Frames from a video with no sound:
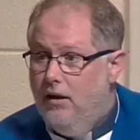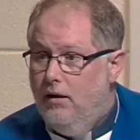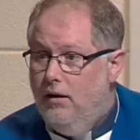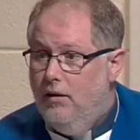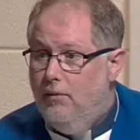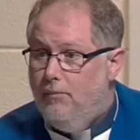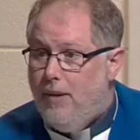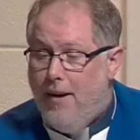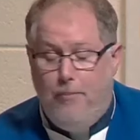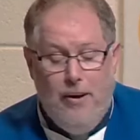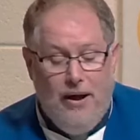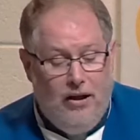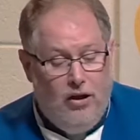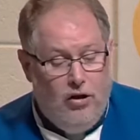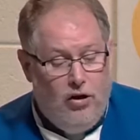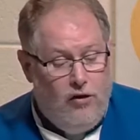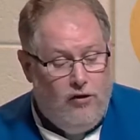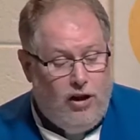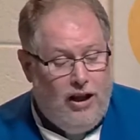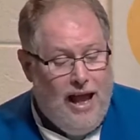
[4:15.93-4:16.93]
by a pillar
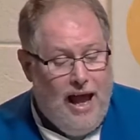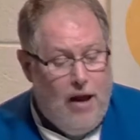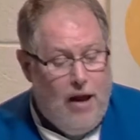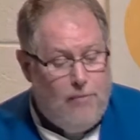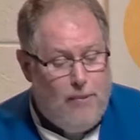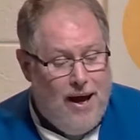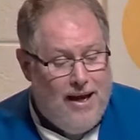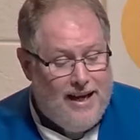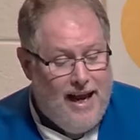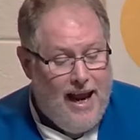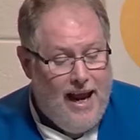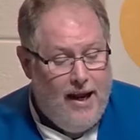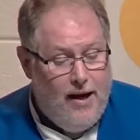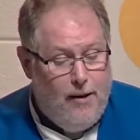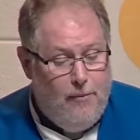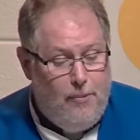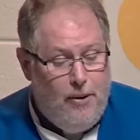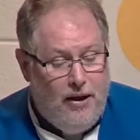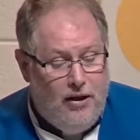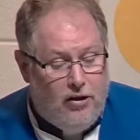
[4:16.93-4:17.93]
of cloud by day and a
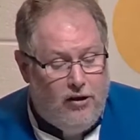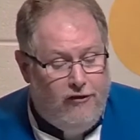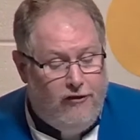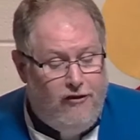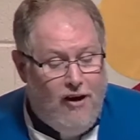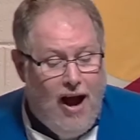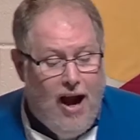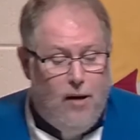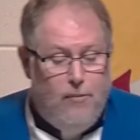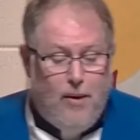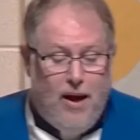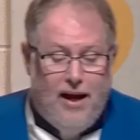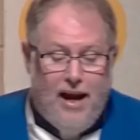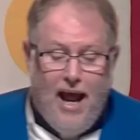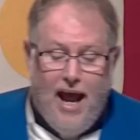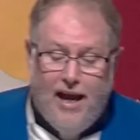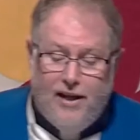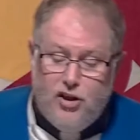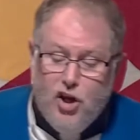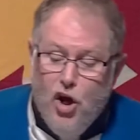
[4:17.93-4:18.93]
pillar of fire by
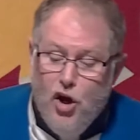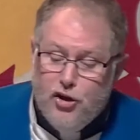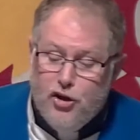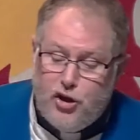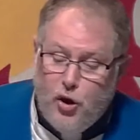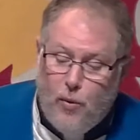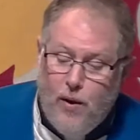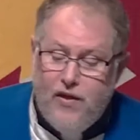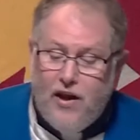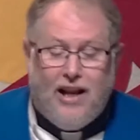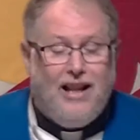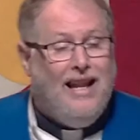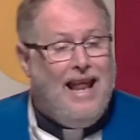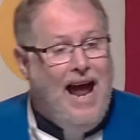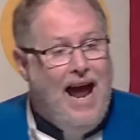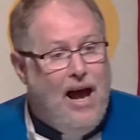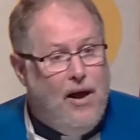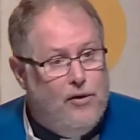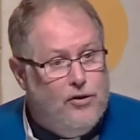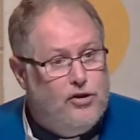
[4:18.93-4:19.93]
night. So when the
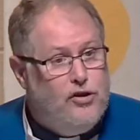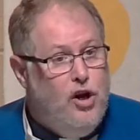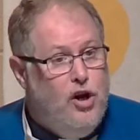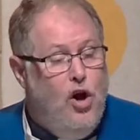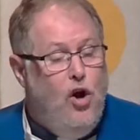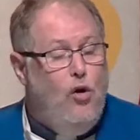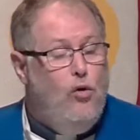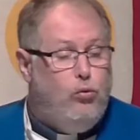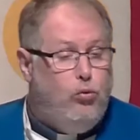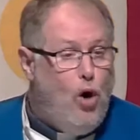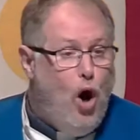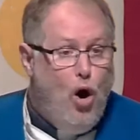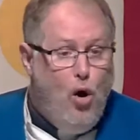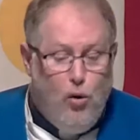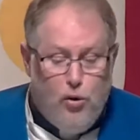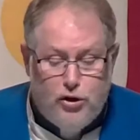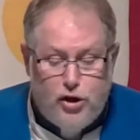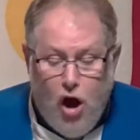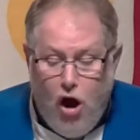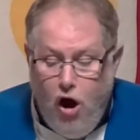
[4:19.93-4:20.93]
clouds
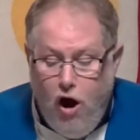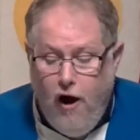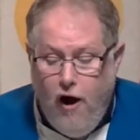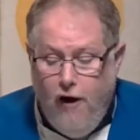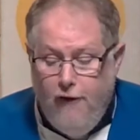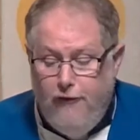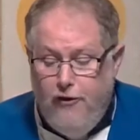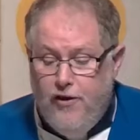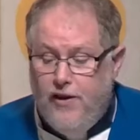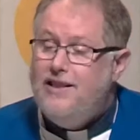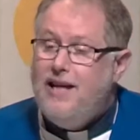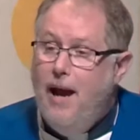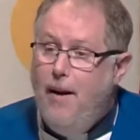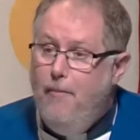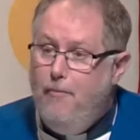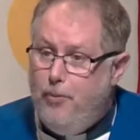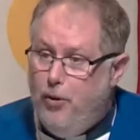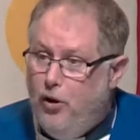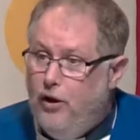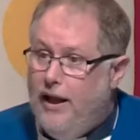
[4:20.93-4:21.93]
rose off of the
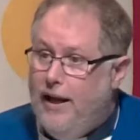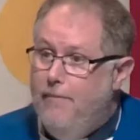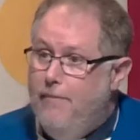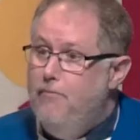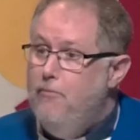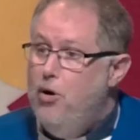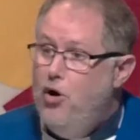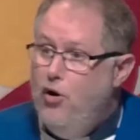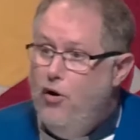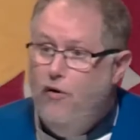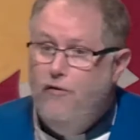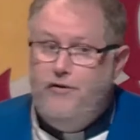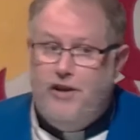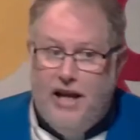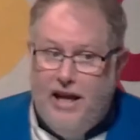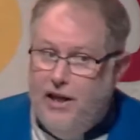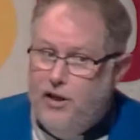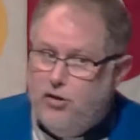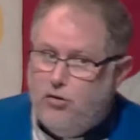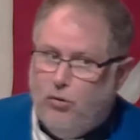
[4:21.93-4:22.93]
temple and moved,
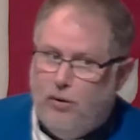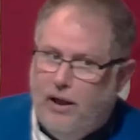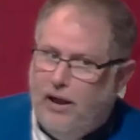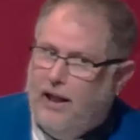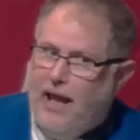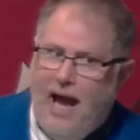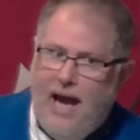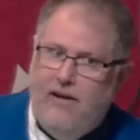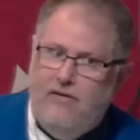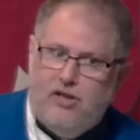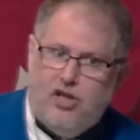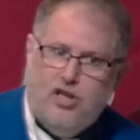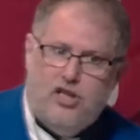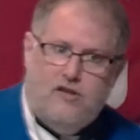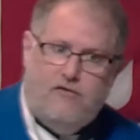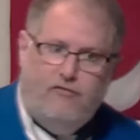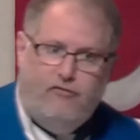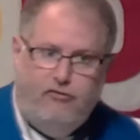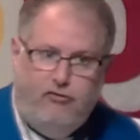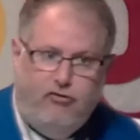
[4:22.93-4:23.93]
Israelite just
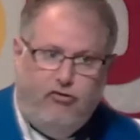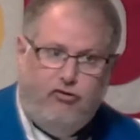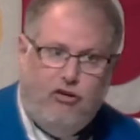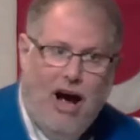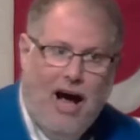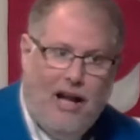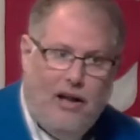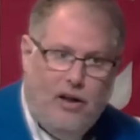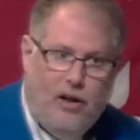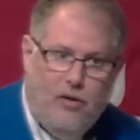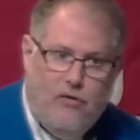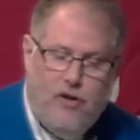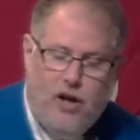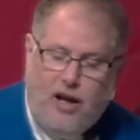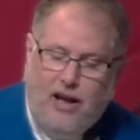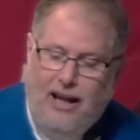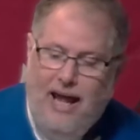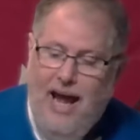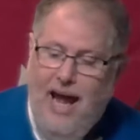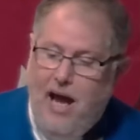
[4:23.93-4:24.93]
followed the
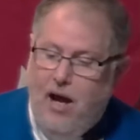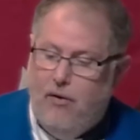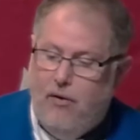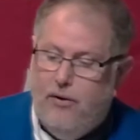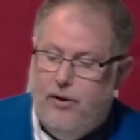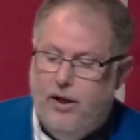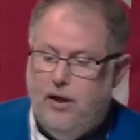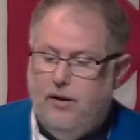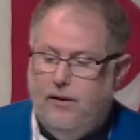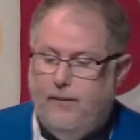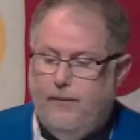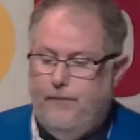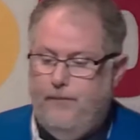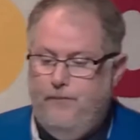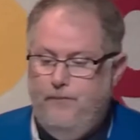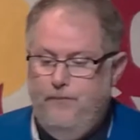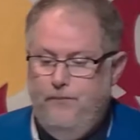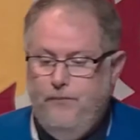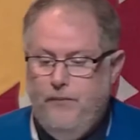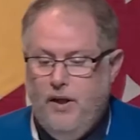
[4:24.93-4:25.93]
cloud.
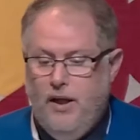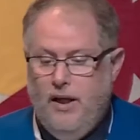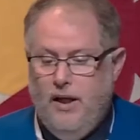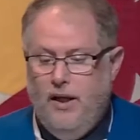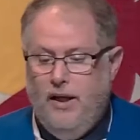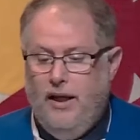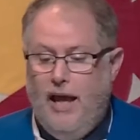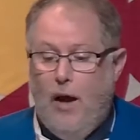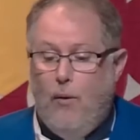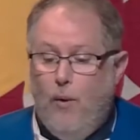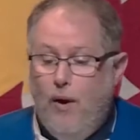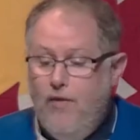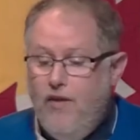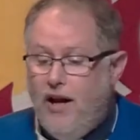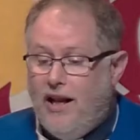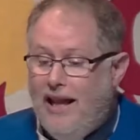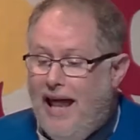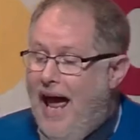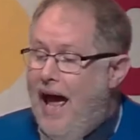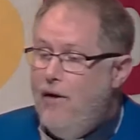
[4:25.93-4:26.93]
And when the
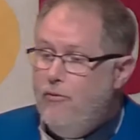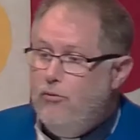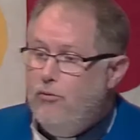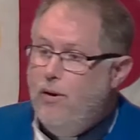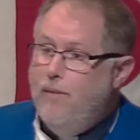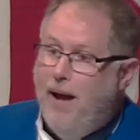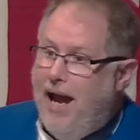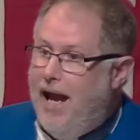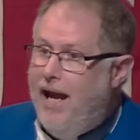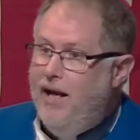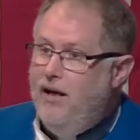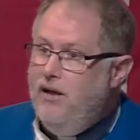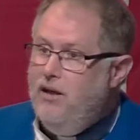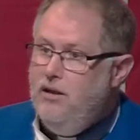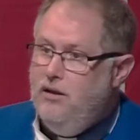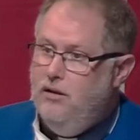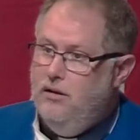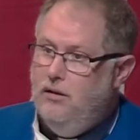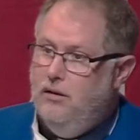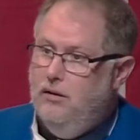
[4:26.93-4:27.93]
cloud remained
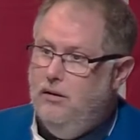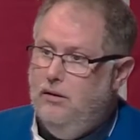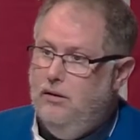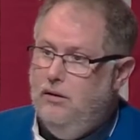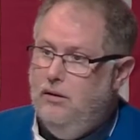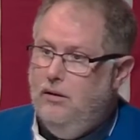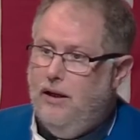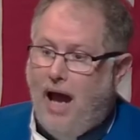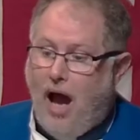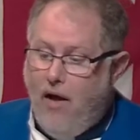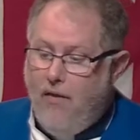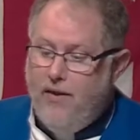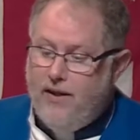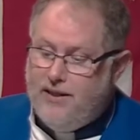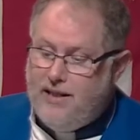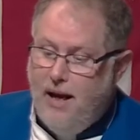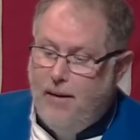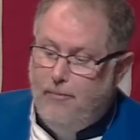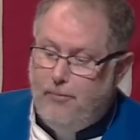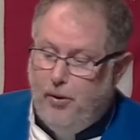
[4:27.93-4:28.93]
on the
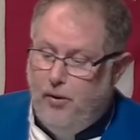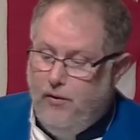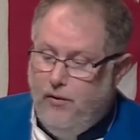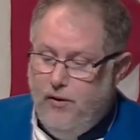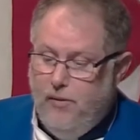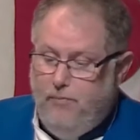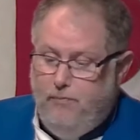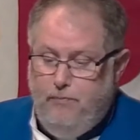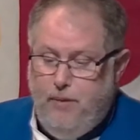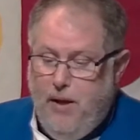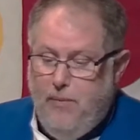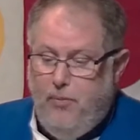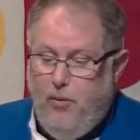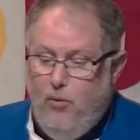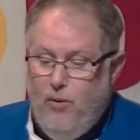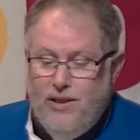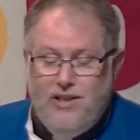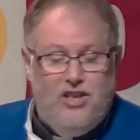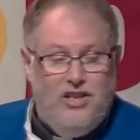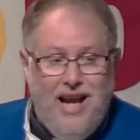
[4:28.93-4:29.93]
temple, the people
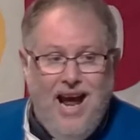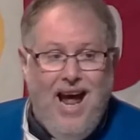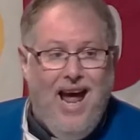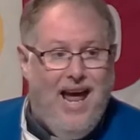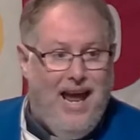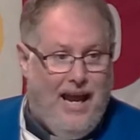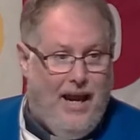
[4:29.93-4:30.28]
would stay.